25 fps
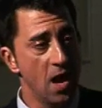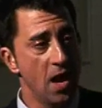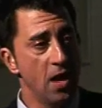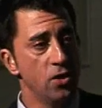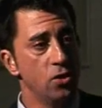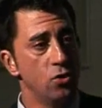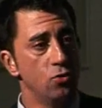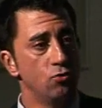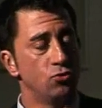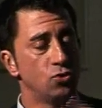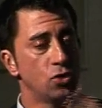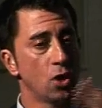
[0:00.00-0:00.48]

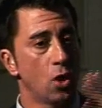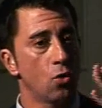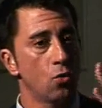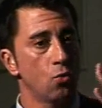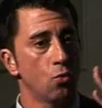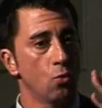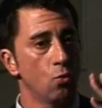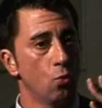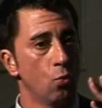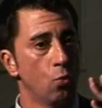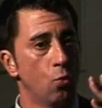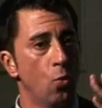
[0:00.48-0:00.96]
and you
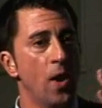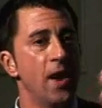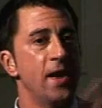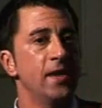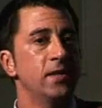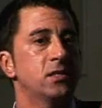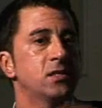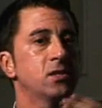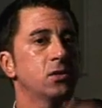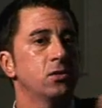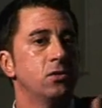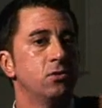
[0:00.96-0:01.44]
don't
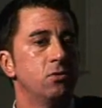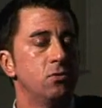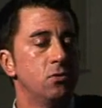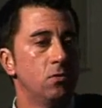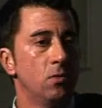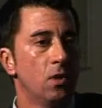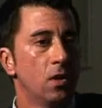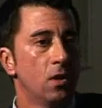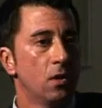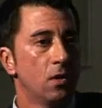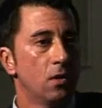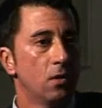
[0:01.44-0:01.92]
wait till
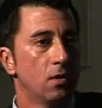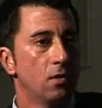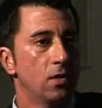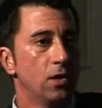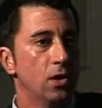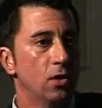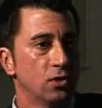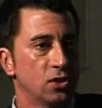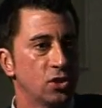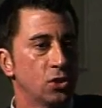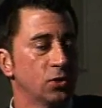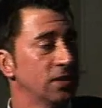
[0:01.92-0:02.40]

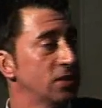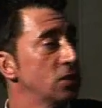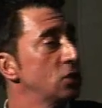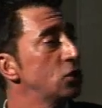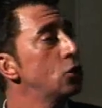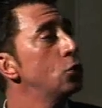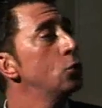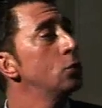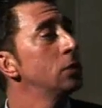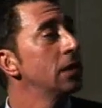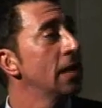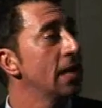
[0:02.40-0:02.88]
till it's
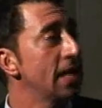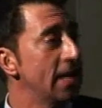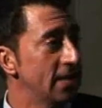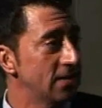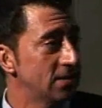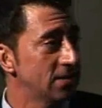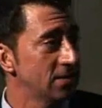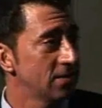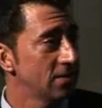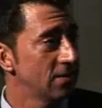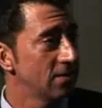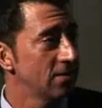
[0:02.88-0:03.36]
too
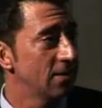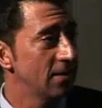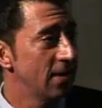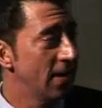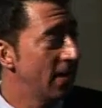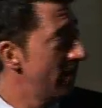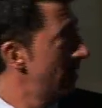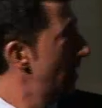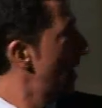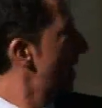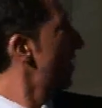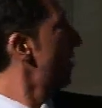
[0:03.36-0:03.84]
late,
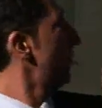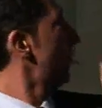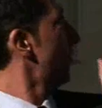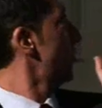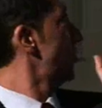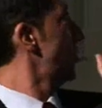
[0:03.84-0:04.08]
and